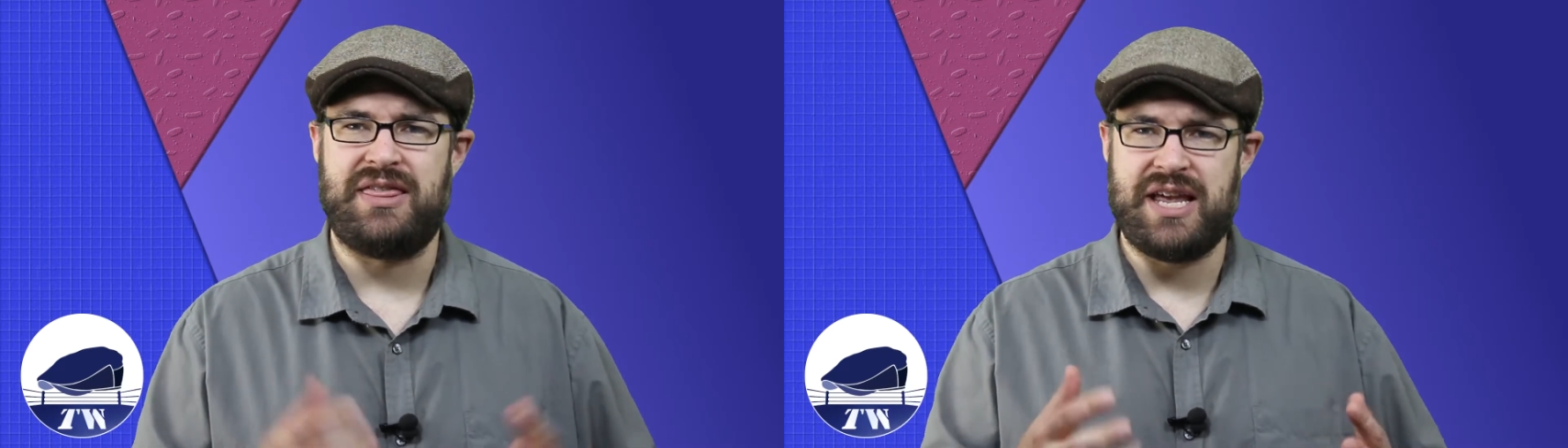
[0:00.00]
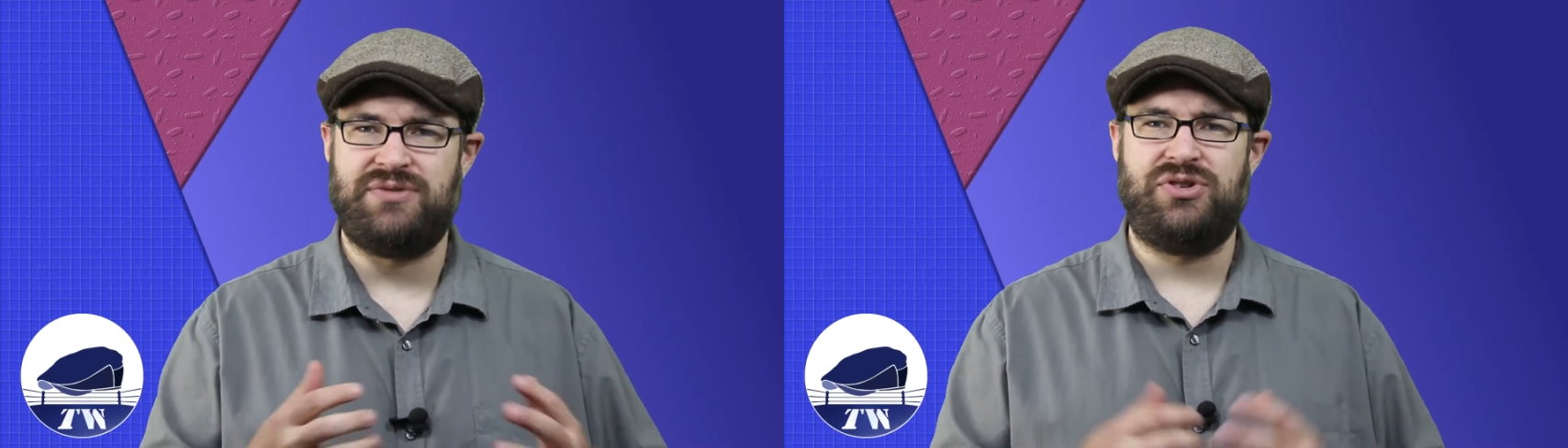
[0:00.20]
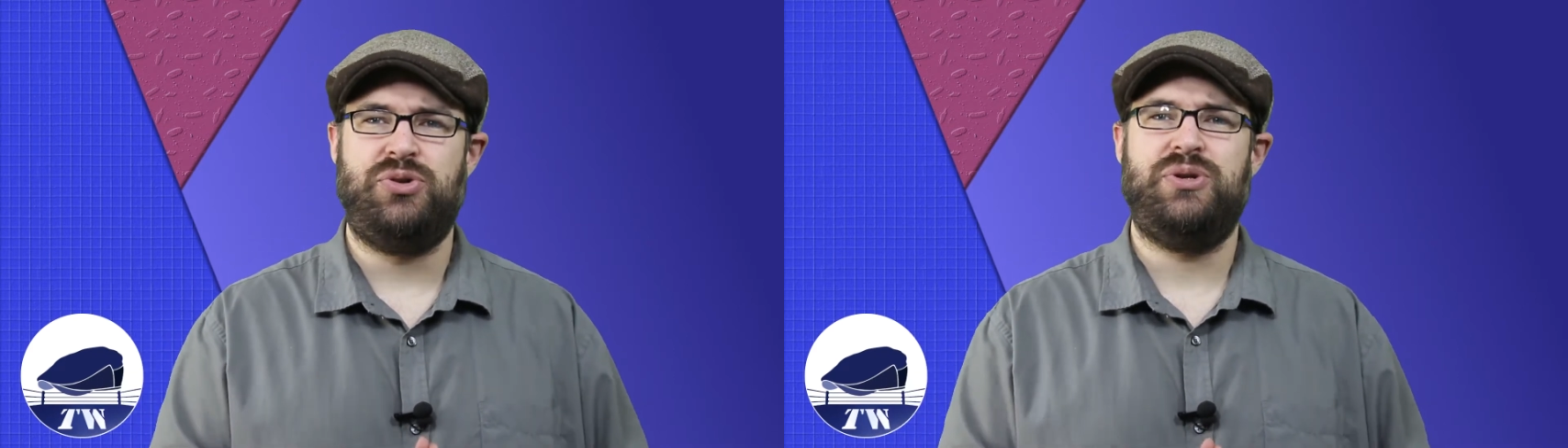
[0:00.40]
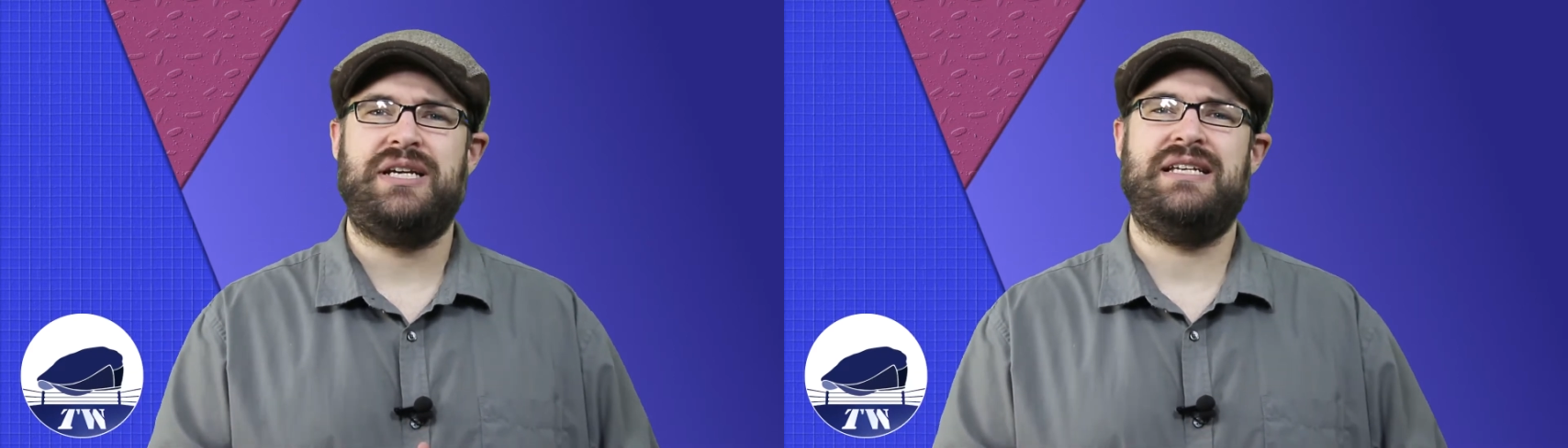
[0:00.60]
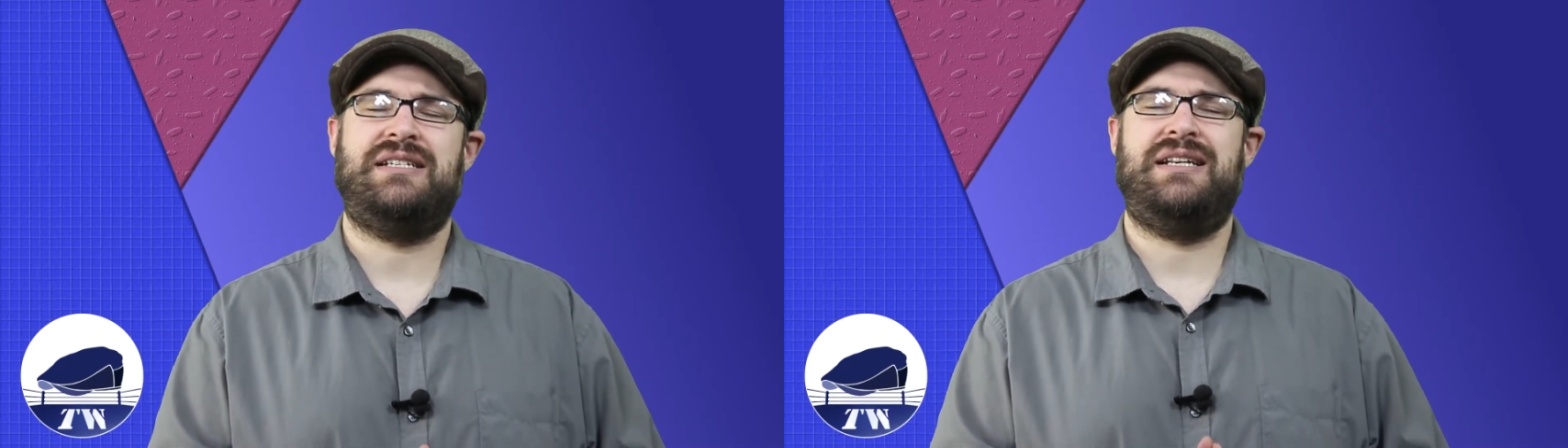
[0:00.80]
Thanks for
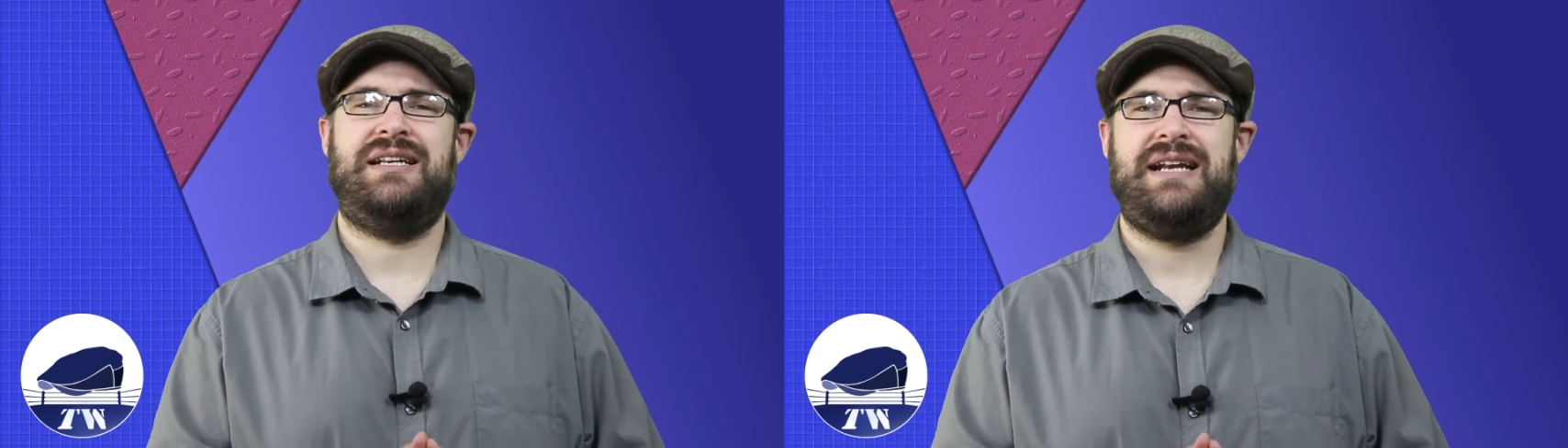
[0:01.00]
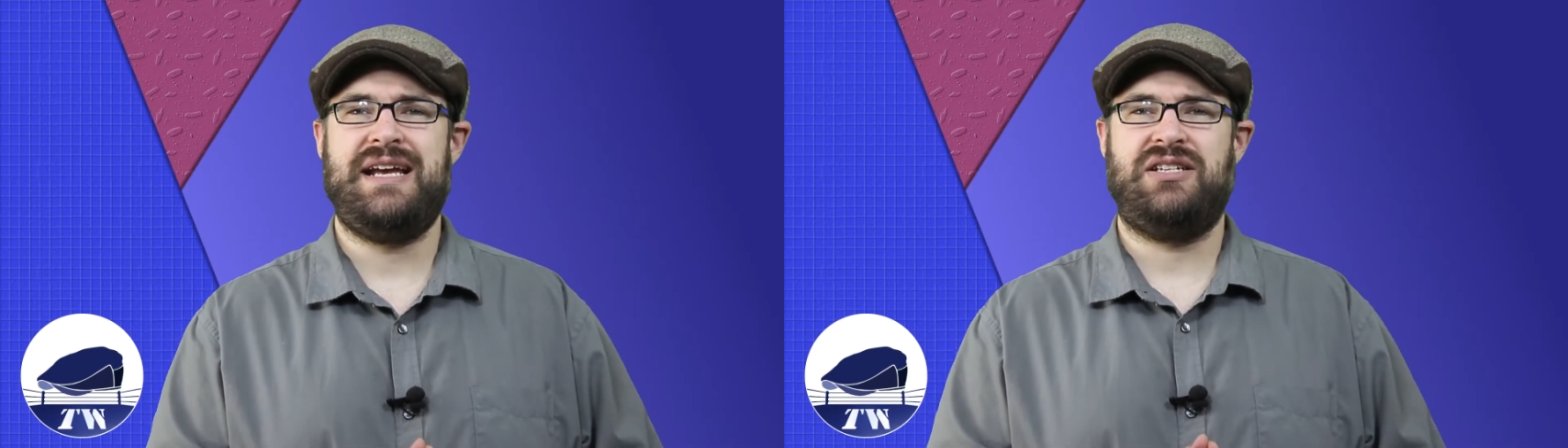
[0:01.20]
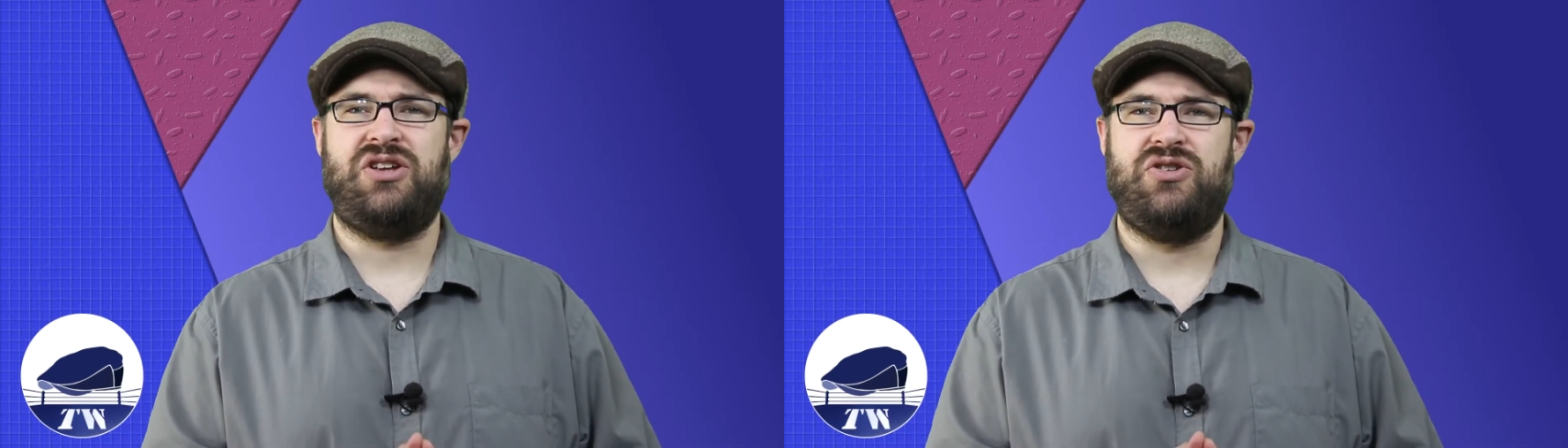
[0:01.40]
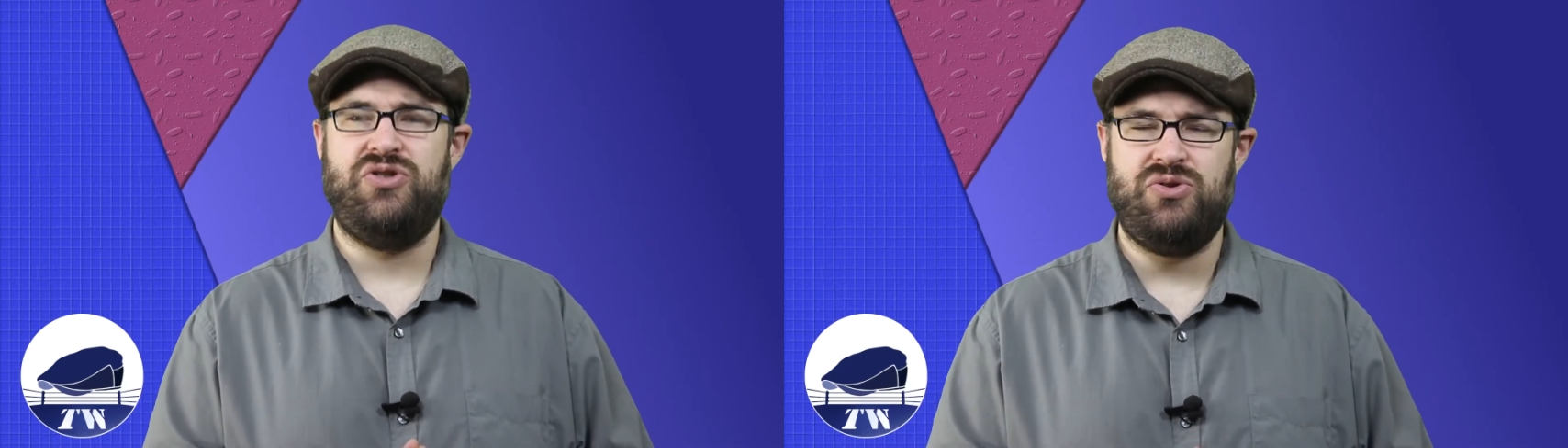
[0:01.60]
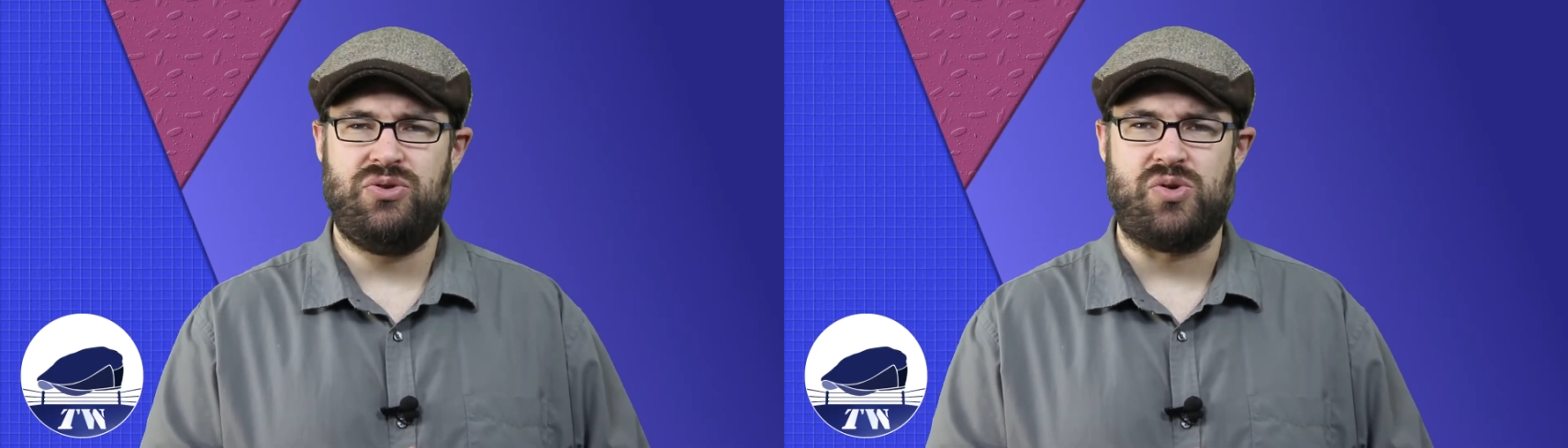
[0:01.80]
tuning in to today's
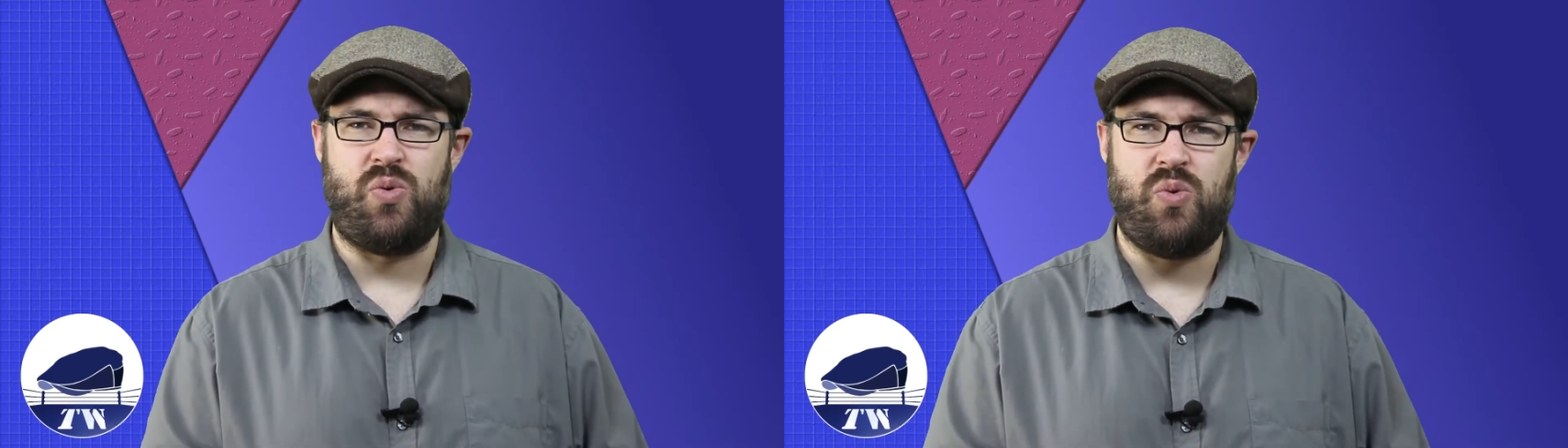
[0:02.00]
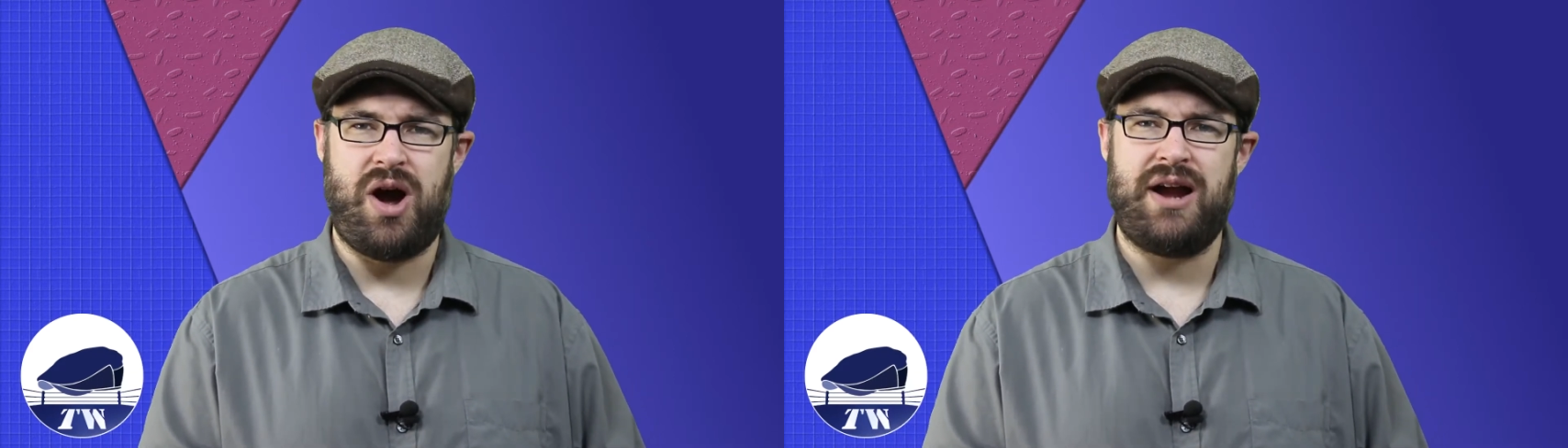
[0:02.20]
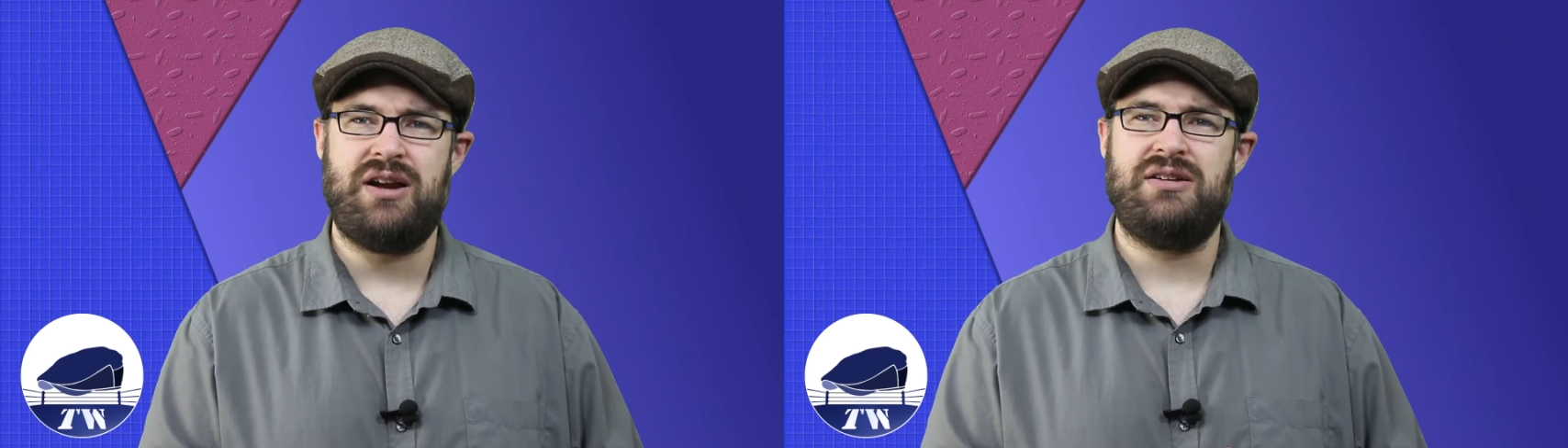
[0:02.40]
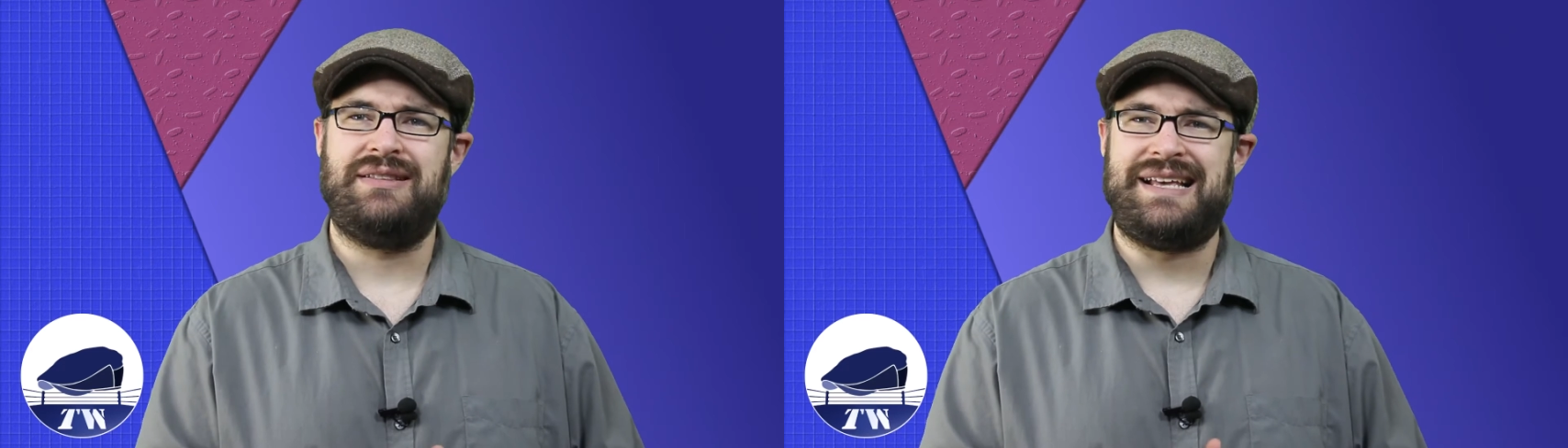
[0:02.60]
News Wire.